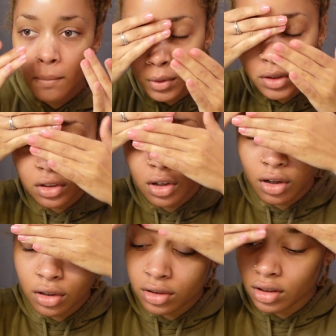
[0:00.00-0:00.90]
what's it
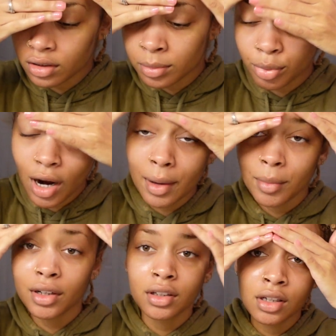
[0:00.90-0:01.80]
called, a
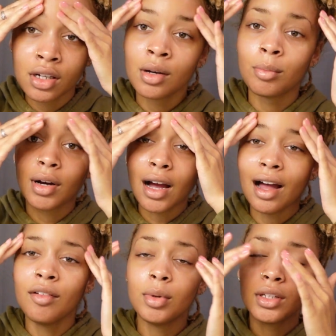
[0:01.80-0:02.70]
primer. But
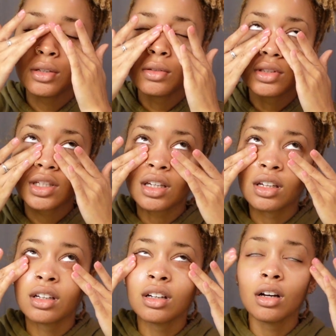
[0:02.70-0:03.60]
I've been
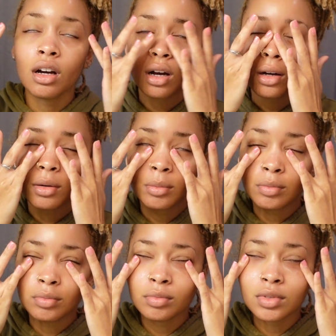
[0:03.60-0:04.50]
using
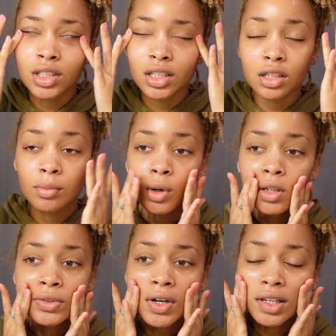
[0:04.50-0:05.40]
tinted
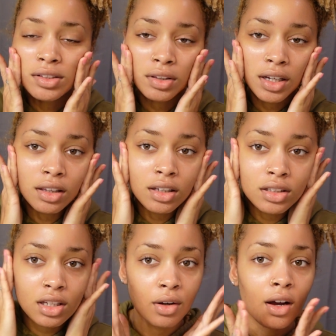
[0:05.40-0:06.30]
moisturizer lately,
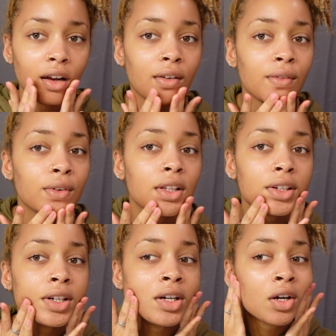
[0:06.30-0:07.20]
so I don't
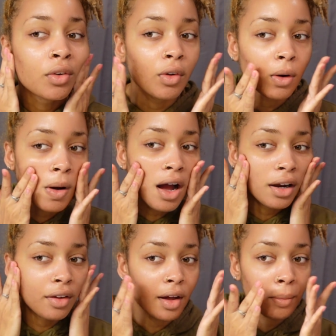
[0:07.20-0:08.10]
really
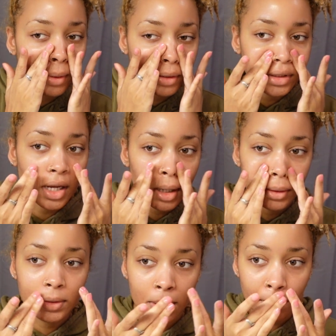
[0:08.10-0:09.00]
require that much
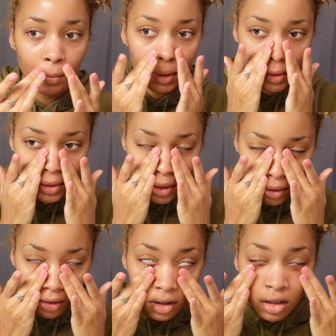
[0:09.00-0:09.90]
extra moisture.
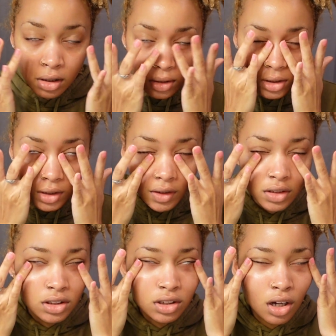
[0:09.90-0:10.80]
So I
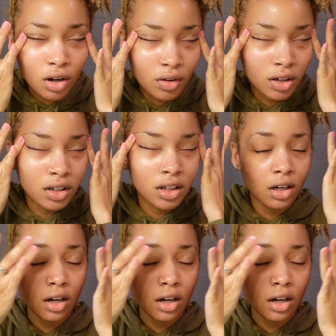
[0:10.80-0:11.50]
just go in